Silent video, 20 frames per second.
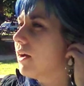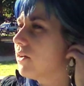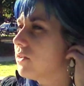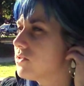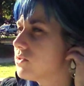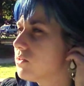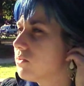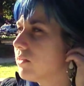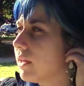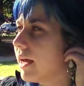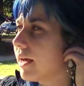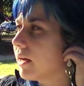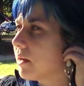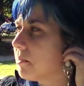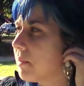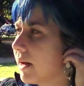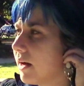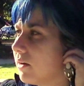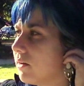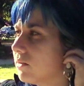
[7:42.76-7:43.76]
I also
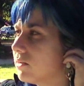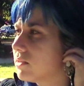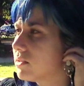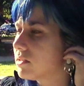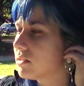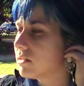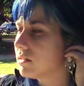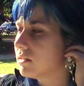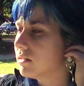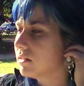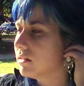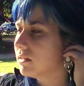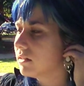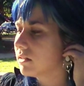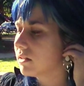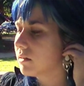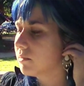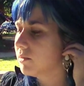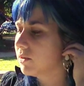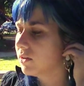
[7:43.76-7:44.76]
like about
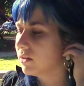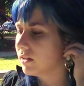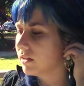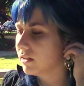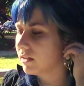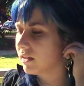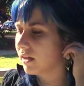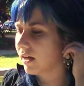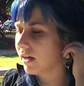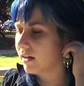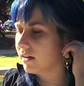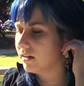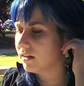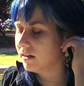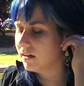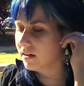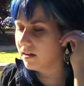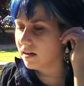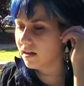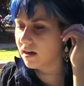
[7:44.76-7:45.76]
the community that
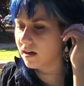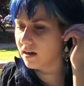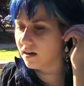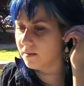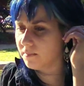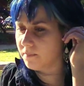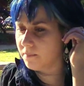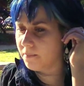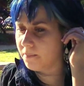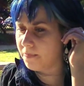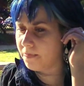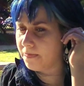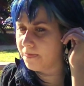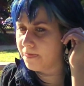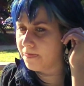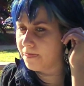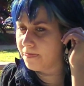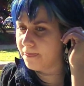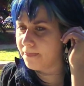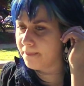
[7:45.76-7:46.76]
um,
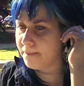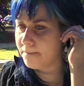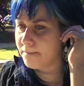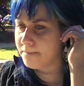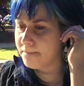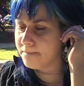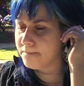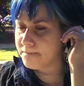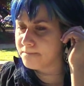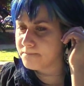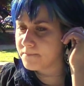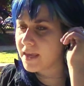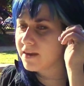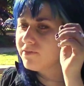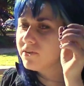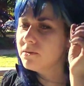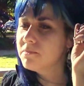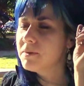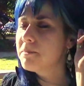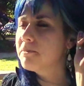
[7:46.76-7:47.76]

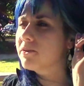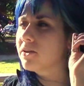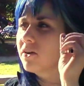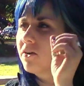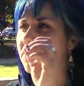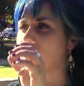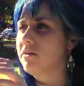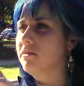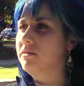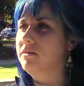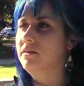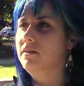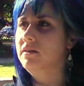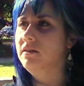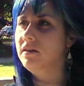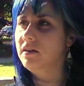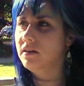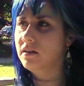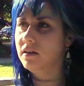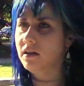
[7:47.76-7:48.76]
even the people that aren't
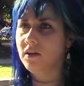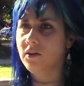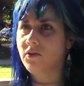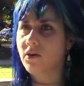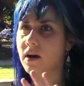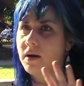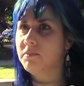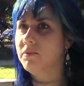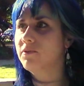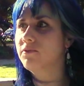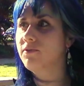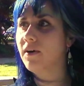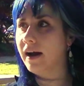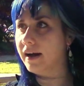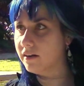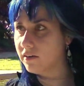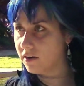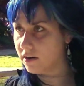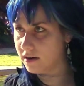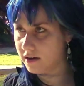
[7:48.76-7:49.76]
incredible
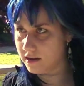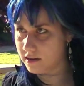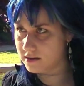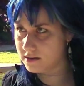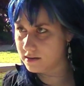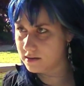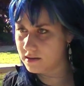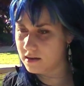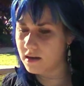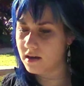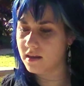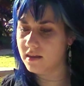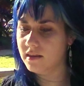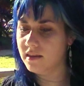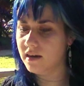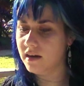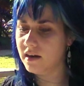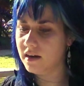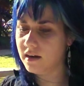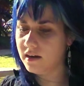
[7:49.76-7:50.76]
fine artists,
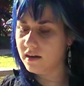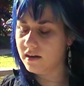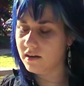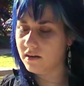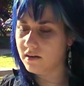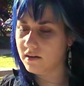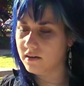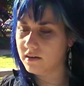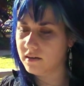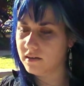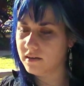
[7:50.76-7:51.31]
they